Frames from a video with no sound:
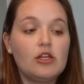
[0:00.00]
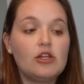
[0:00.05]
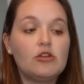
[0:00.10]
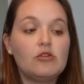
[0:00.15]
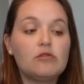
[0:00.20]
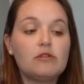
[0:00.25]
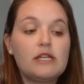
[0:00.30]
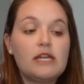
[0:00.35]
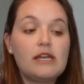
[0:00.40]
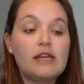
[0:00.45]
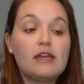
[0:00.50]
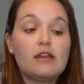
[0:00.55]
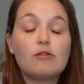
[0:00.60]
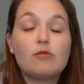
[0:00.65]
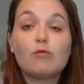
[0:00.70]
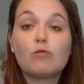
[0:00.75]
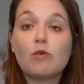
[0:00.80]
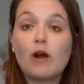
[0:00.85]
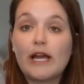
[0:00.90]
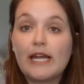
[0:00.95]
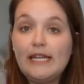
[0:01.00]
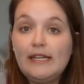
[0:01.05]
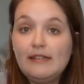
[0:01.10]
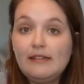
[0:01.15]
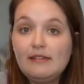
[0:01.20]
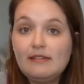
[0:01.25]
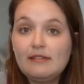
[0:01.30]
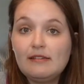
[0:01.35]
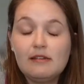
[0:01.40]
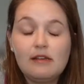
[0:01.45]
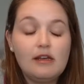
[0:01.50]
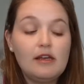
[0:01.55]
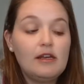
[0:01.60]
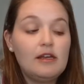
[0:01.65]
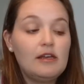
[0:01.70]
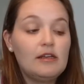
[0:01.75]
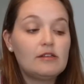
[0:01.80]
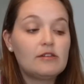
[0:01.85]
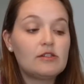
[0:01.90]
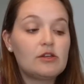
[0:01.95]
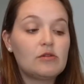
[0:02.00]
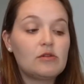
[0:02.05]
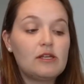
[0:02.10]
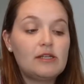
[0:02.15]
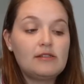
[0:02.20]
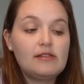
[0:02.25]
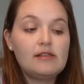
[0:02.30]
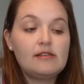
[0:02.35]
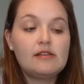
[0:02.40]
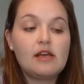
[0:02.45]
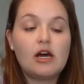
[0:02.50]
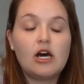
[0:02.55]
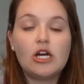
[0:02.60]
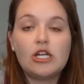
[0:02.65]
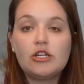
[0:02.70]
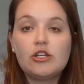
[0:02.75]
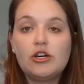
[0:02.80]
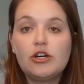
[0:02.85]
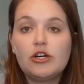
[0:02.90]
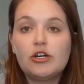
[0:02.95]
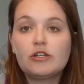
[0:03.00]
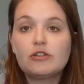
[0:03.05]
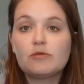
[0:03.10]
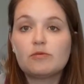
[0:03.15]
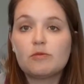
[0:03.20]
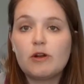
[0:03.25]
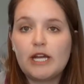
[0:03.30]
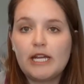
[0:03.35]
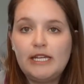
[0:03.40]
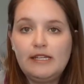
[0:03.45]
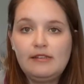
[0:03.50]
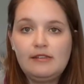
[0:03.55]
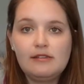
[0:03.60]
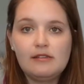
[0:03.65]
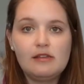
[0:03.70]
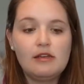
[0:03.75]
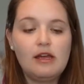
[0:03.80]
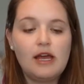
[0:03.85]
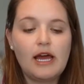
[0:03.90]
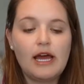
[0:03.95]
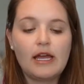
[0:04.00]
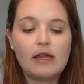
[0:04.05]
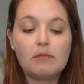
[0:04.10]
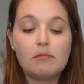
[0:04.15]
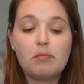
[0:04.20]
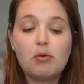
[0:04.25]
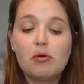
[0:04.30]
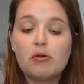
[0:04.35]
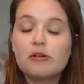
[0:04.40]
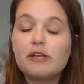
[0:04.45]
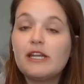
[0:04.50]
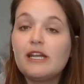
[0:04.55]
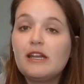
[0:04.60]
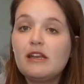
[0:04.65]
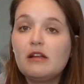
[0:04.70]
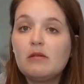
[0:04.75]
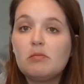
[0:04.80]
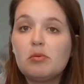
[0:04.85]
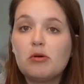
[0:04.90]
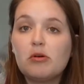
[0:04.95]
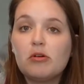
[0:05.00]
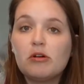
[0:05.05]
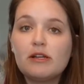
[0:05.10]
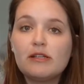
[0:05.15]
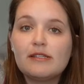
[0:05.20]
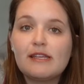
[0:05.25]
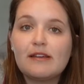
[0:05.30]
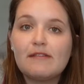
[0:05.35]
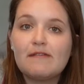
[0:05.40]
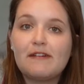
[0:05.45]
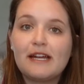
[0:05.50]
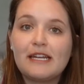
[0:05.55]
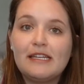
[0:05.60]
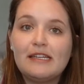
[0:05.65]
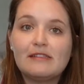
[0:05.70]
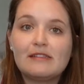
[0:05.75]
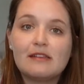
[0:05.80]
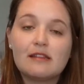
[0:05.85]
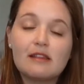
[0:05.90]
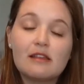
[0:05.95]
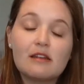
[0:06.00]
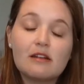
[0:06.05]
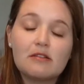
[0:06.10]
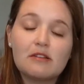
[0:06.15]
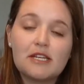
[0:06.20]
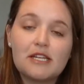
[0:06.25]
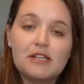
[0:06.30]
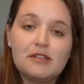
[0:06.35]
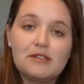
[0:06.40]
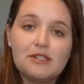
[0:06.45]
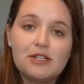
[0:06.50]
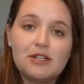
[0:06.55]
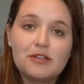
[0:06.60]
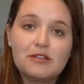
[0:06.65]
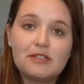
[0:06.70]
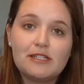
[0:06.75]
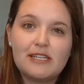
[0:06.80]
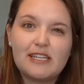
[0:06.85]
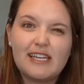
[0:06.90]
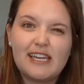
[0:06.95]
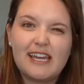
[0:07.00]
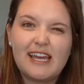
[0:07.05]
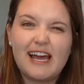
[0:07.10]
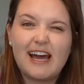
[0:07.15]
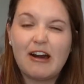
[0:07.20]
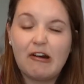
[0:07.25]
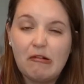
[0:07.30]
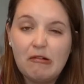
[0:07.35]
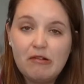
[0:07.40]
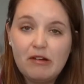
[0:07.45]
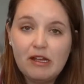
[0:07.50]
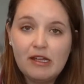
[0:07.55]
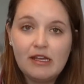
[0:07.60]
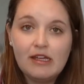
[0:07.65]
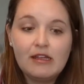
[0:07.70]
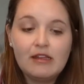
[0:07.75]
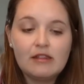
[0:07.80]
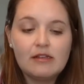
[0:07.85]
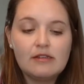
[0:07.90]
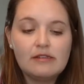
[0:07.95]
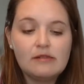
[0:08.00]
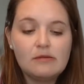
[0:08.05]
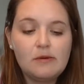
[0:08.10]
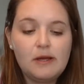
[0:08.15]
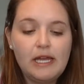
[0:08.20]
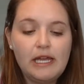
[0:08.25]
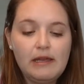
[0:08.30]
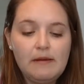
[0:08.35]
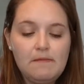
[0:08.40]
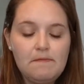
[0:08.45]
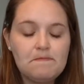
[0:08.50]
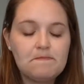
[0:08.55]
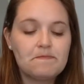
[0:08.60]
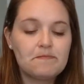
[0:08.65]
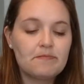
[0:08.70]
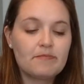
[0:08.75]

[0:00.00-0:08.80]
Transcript: You'll need rice. So this is uncooked rice. I poured it in a bowl because I find it's a little easier to get out this way.